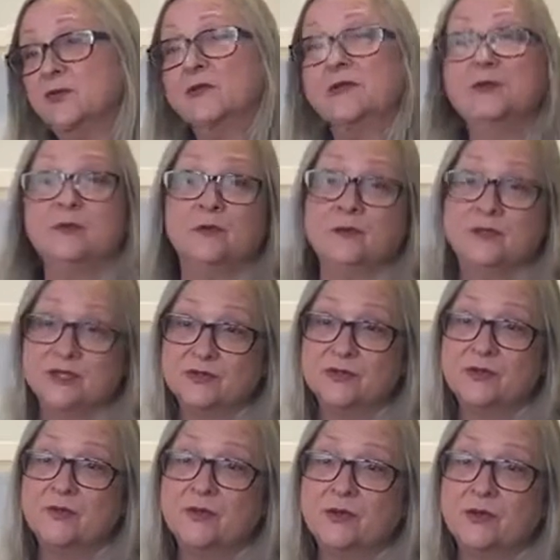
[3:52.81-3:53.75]
through a
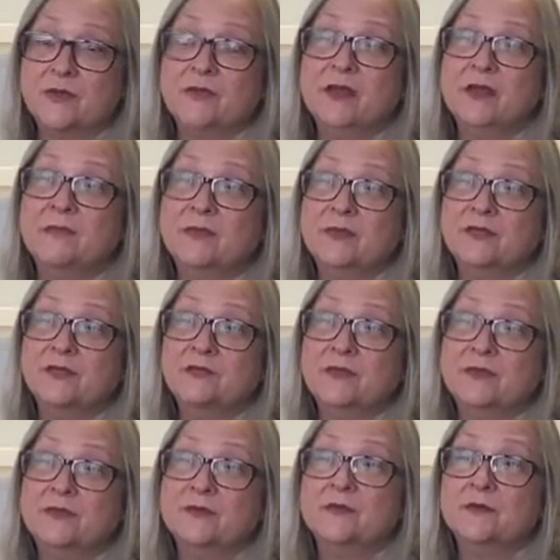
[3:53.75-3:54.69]
mentoring program that's
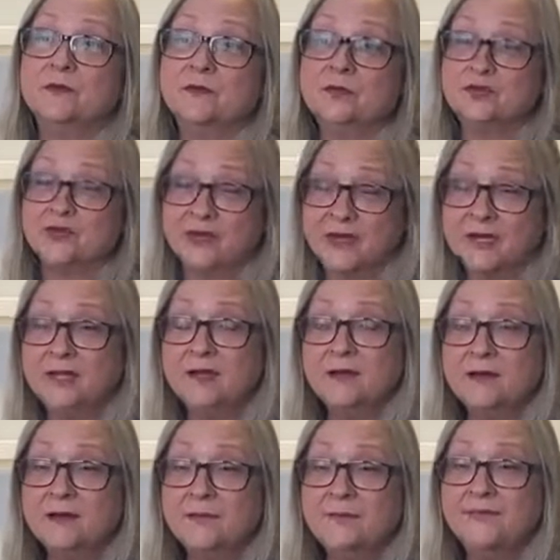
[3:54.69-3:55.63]
run through the training
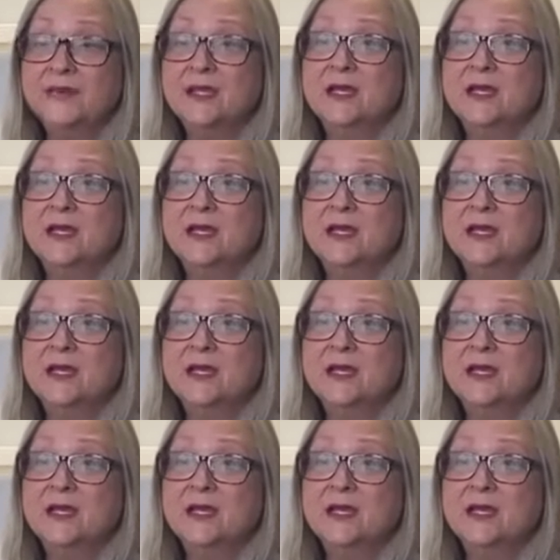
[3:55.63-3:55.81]
hub.